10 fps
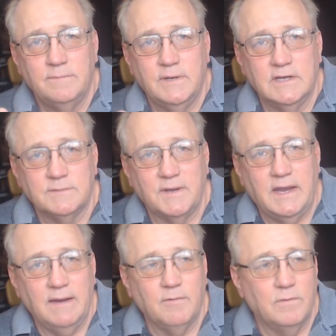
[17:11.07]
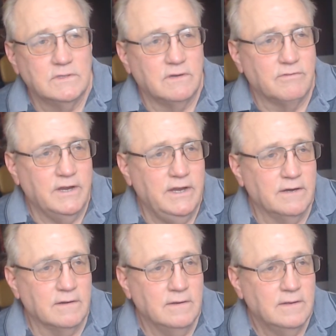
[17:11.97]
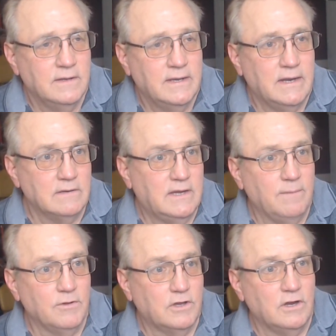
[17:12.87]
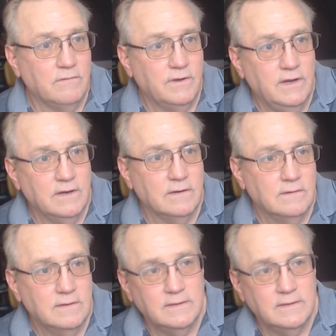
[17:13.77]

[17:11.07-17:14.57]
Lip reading: Because my camera was over here, and I kept looking over here